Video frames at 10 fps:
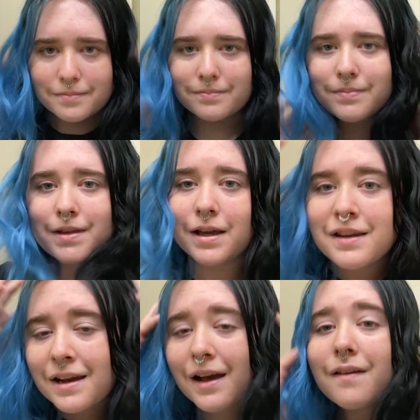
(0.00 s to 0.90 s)

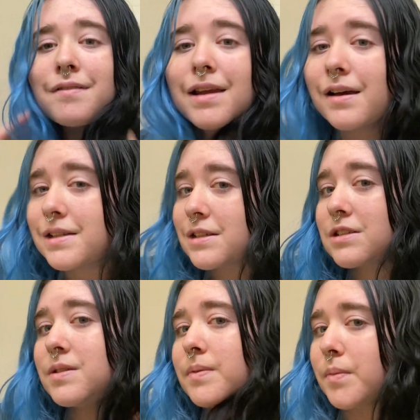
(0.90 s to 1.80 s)
no, it looks
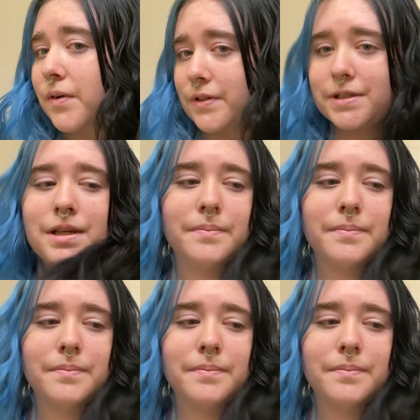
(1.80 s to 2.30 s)
even more frizzy,